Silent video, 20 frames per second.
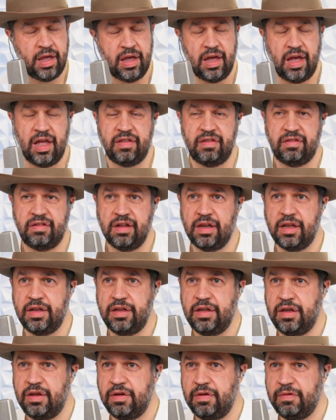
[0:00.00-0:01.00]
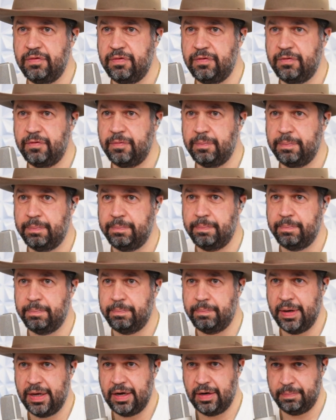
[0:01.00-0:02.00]
And Dylan, you've
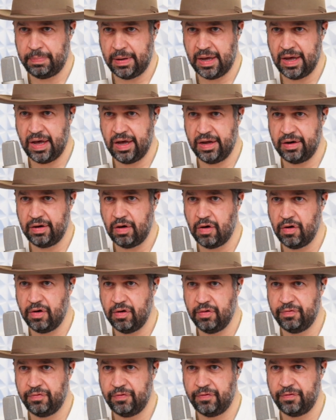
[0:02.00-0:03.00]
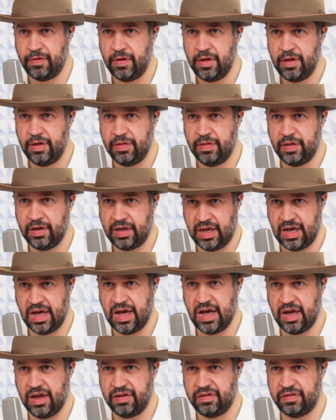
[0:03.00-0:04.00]
been part of the
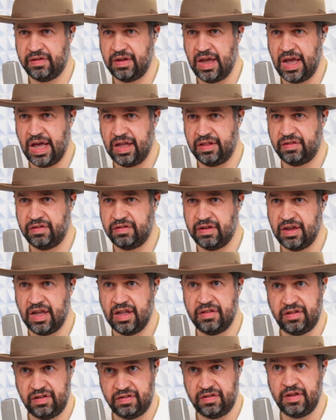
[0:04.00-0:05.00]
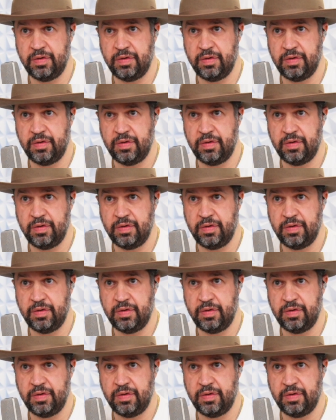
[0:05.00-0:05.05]
cast at Disney